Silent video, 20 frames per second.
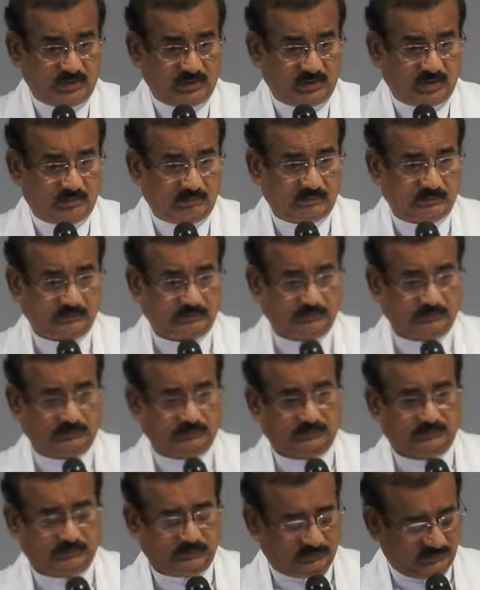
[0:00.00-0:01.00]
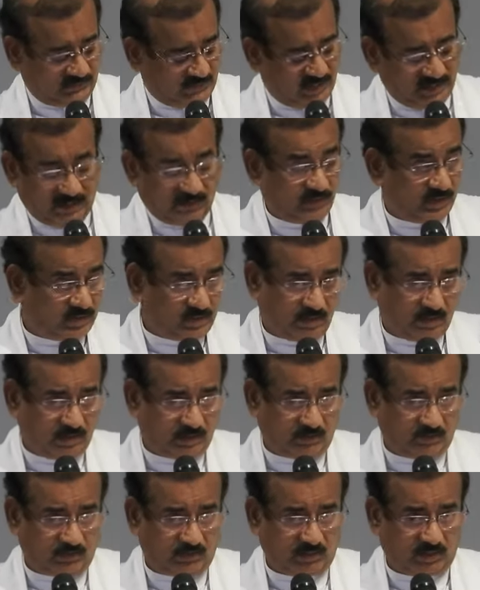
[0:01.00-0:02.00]
with them. They never
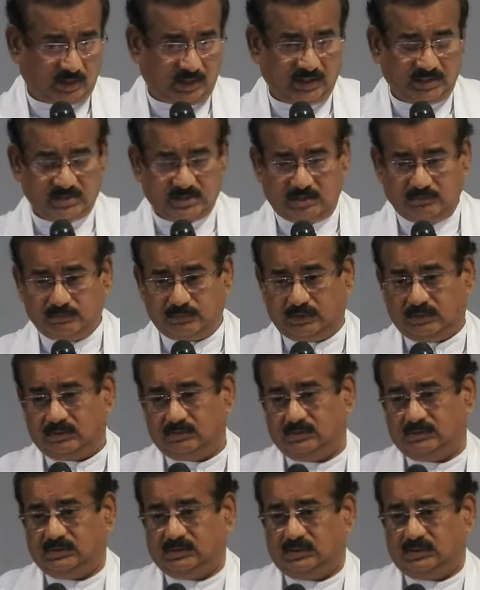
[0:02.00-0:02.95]
cared for any temple.